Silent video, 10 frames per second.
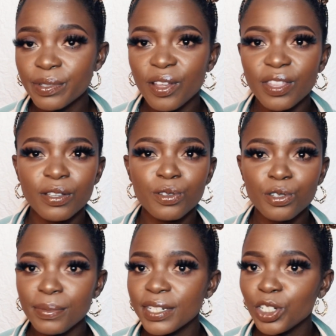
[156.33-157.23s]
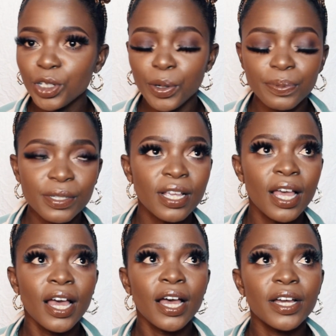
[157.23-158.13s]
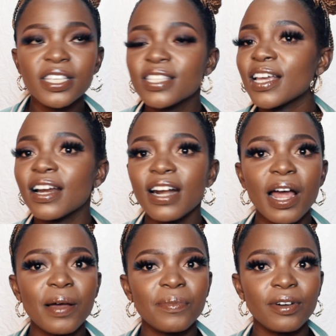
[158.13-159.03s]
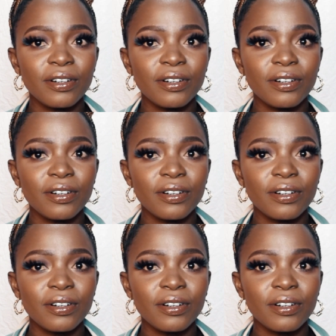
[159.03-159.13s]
Now there are so many shops, Instagram,